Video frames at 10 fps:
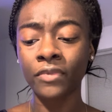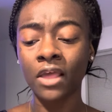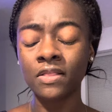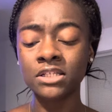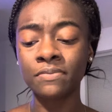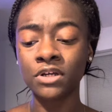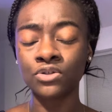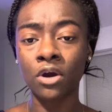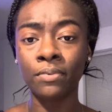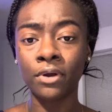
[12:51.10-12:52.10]
this could be a
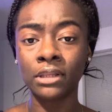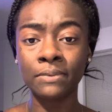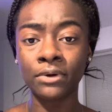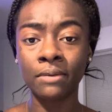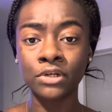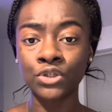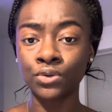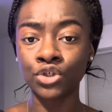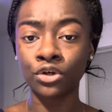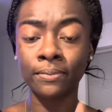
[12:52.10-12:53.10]
Scorpio Libra coming in
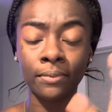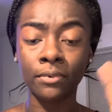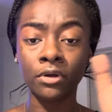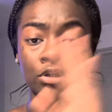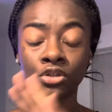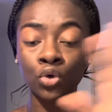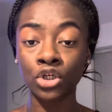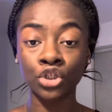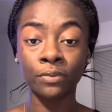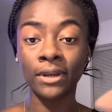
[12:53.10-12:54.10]
towards you,
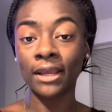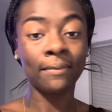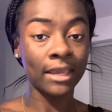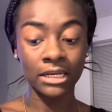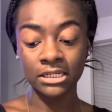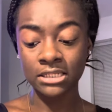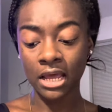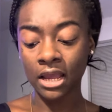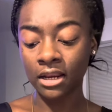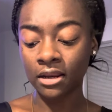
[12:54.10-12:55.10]
towards you, but it could be any
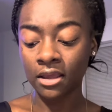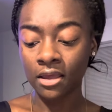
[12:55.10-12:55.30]
sign.